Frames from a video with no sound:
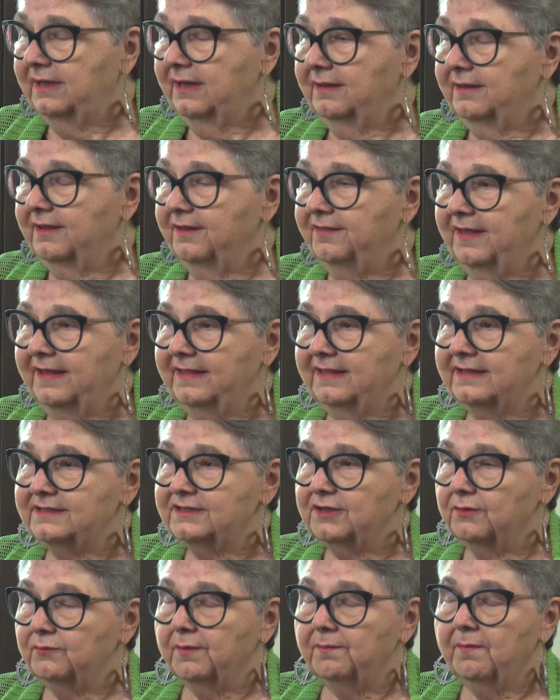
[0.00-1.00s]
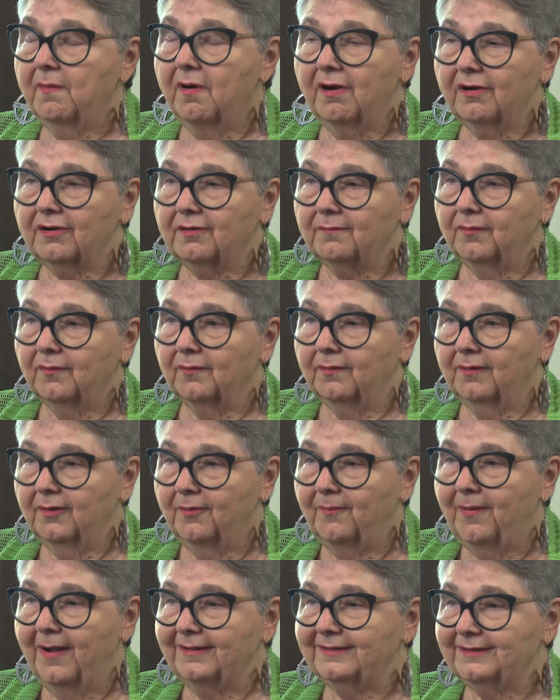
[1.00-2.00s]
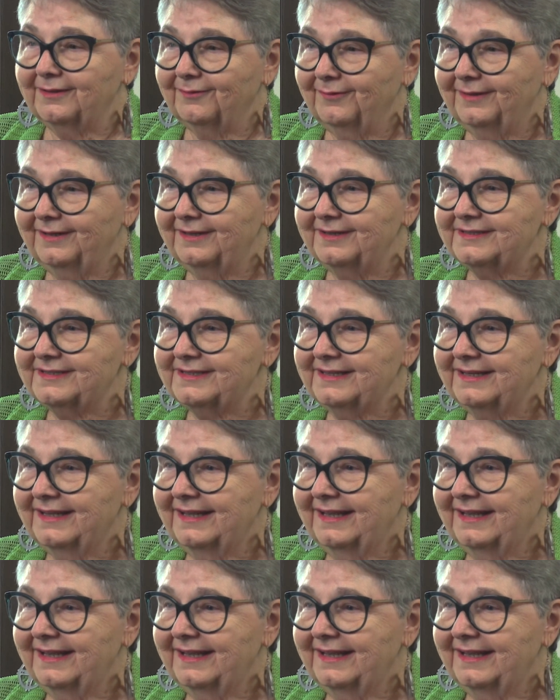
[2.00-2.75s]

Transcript: The thing that's so remarkable about the windows